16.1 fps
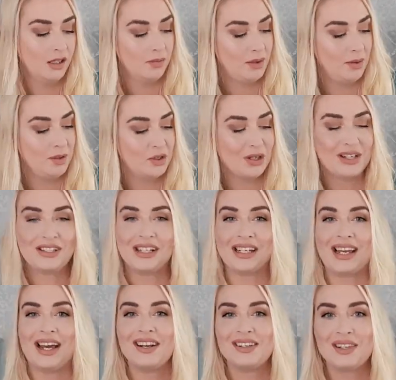maybe tried to
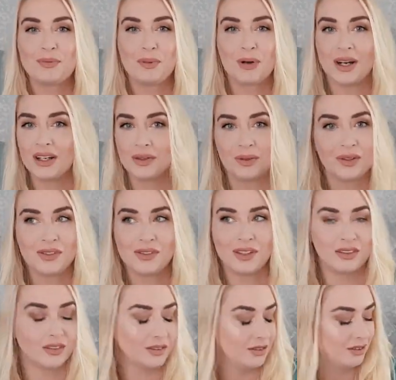lighten the brighter ones. I
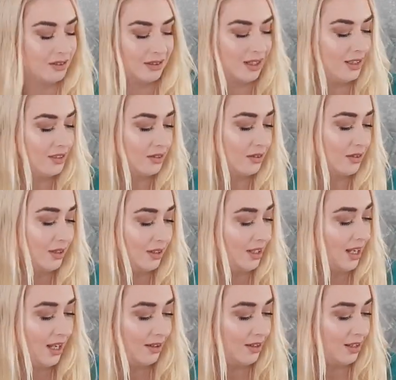don't know.
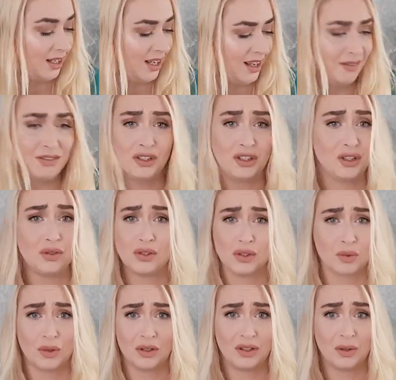I haven't used this
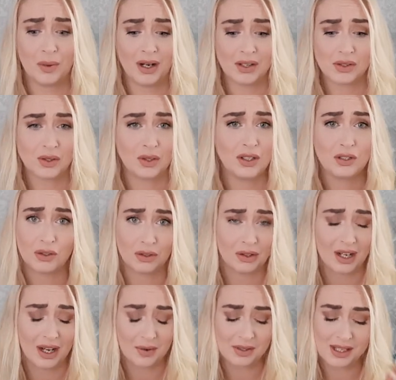one in a while, so I don't know
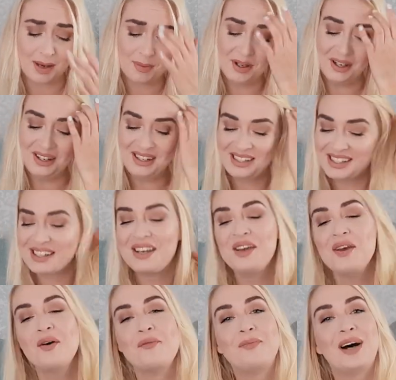how it's happened.
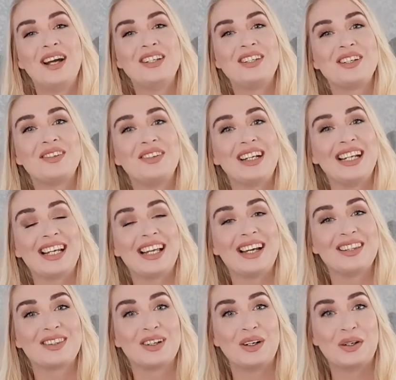But I do really
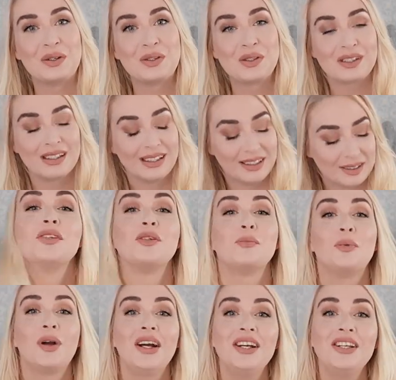like those. So
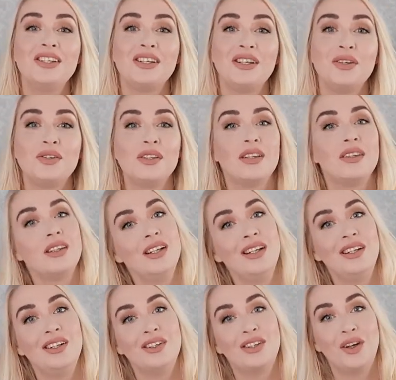prior to using
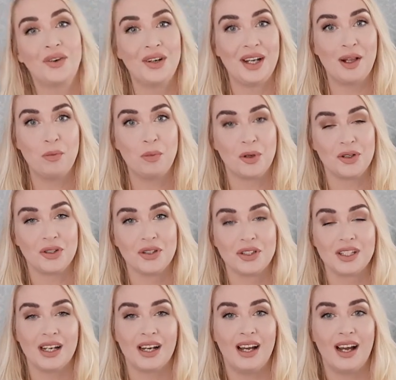the L'Oreal
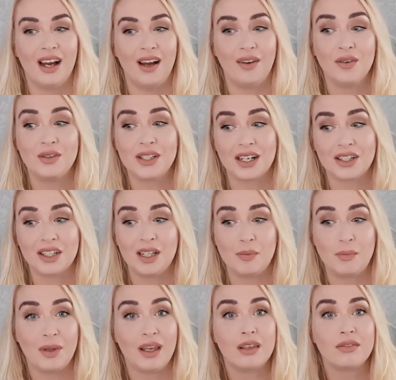product, I was actually a
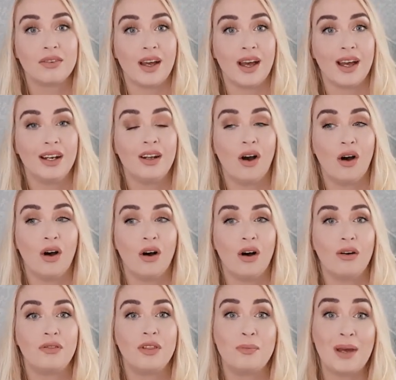big fan
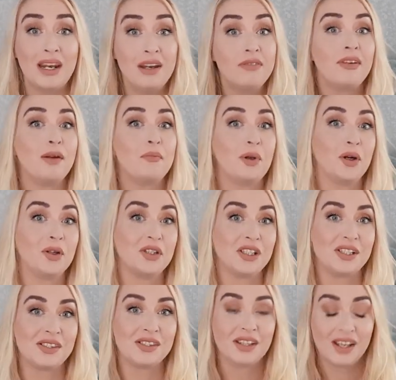of the Benefit
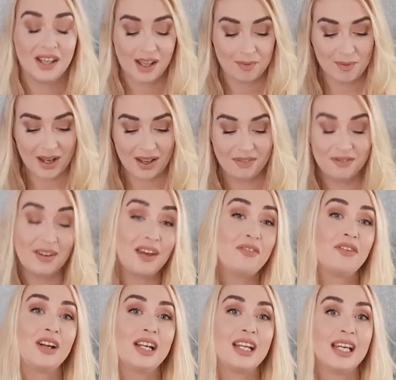blushes. My
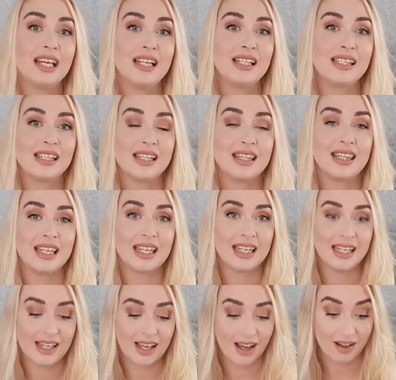favourite is
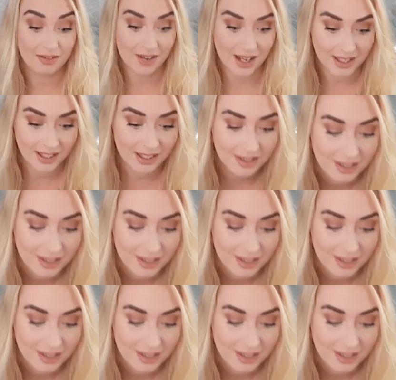the Hervana.